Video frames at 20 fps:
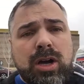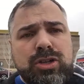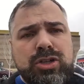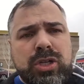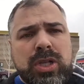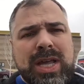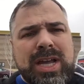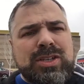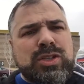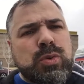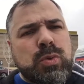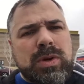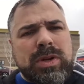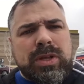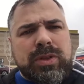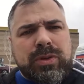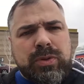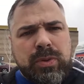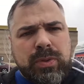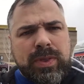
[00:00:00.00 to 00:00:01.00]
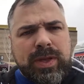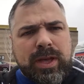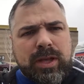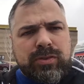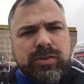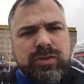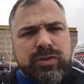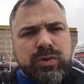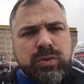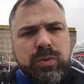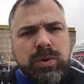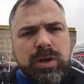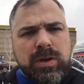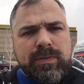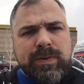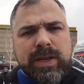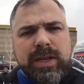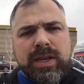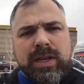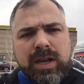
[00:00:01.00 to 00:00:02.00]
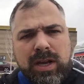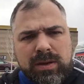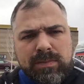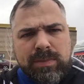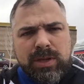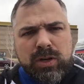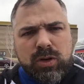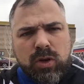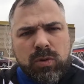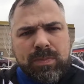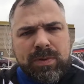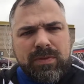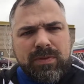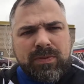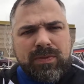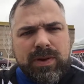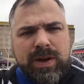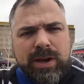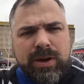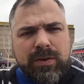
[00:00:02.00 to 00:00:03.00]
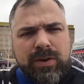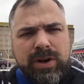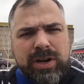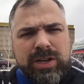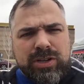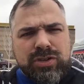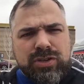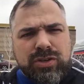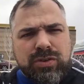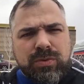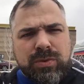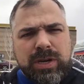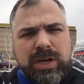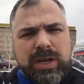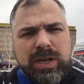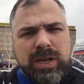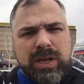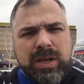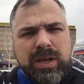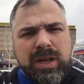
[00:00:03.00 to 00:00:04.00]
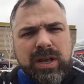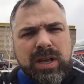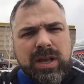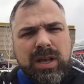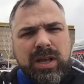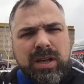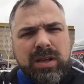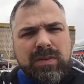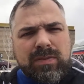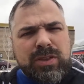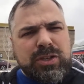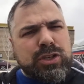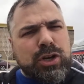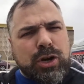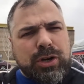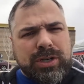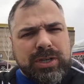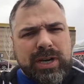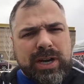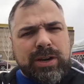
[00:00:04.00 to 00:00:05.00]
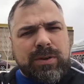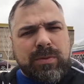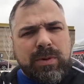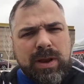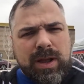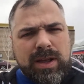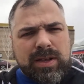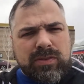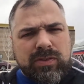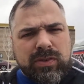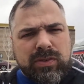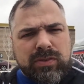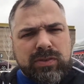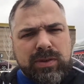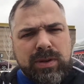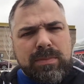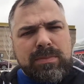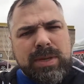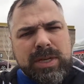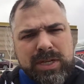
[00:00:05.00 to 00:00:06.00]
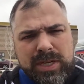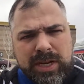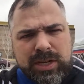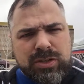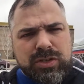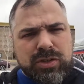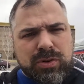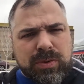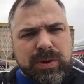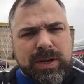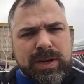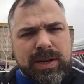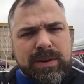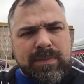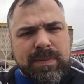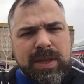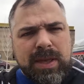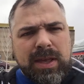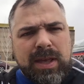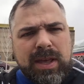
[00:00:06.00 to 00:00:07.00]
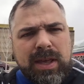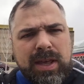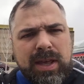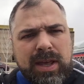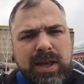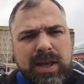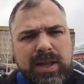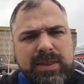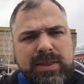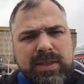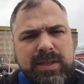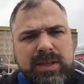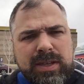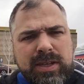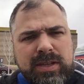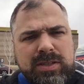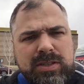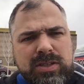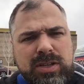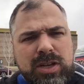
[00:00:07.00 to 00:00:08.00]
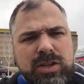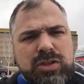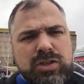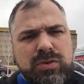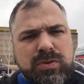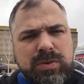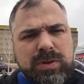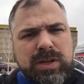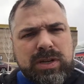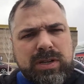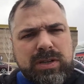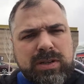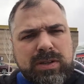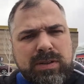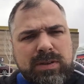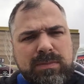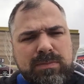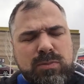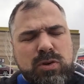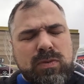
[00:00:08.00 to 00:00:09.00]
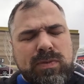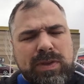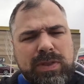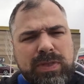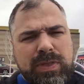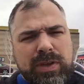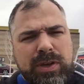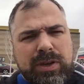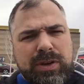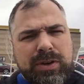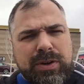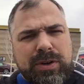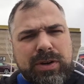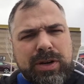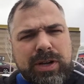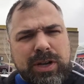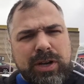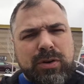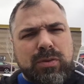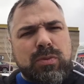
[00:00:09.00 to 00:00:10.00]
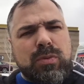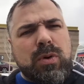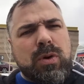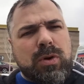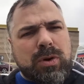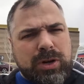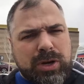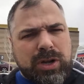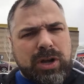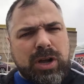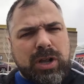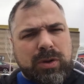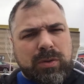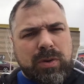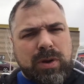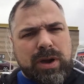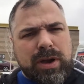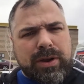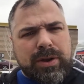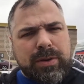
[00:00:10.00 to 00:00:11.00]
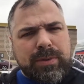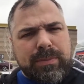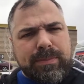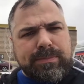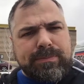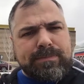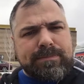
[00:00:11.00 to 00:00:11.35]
On July 20th, 2012, a gunman opened fire on a screening of The Dark Knight Rises, a midnight screening, at the Century Movie Theater in Aurora, Colorado.